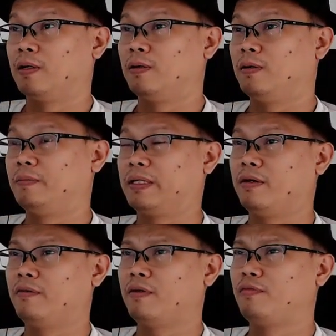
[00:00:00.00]
But
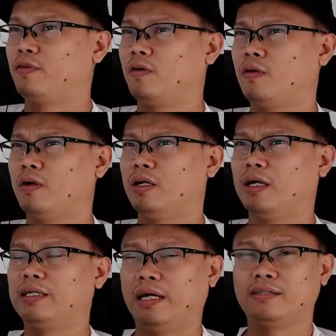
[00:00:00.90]
if you're
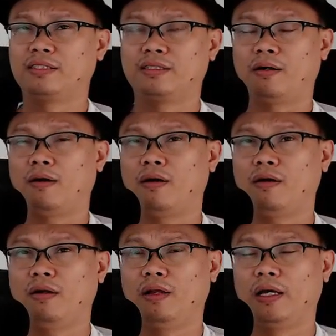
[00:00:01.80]
a young
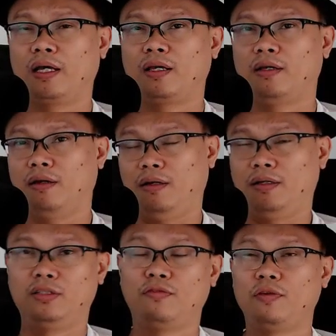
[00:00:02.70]
star like
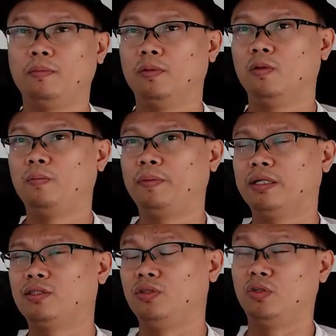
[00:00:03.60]
Teofimo
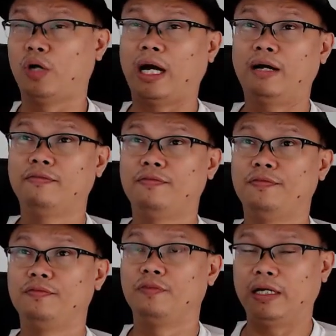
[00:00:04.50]
Lopez, do you have
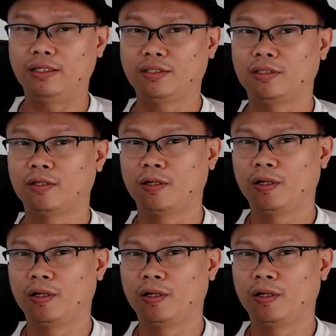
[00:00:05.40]
rights?